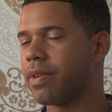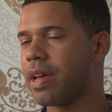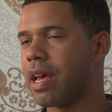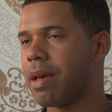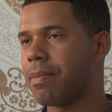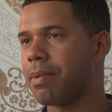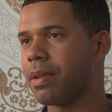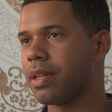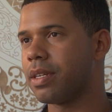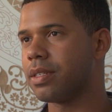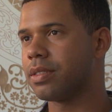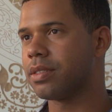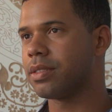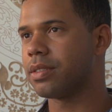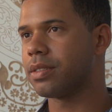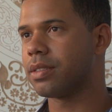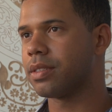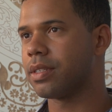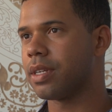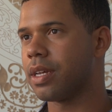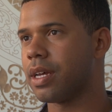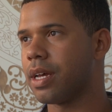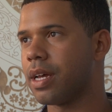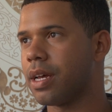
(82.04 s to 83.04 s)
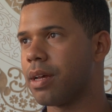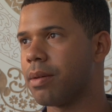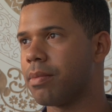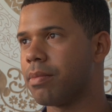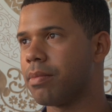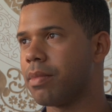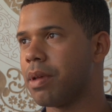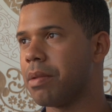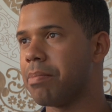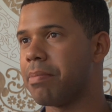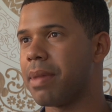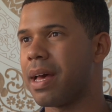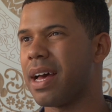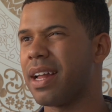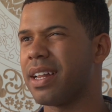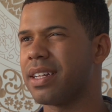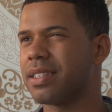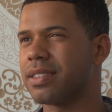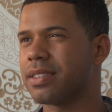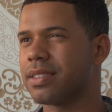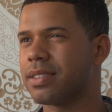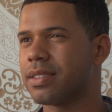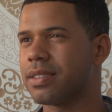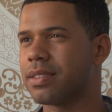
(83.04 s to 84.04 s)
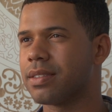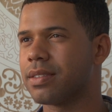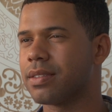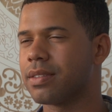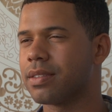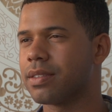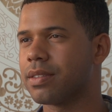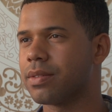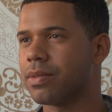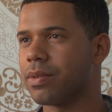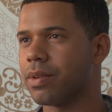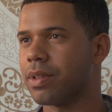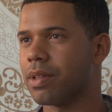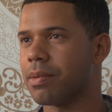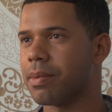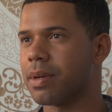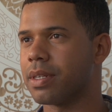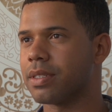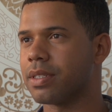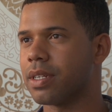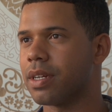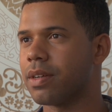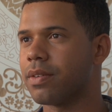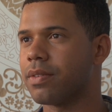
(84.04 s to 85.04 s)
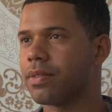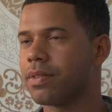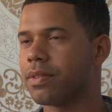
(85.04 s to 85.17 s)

of happiness um, and balance within myself.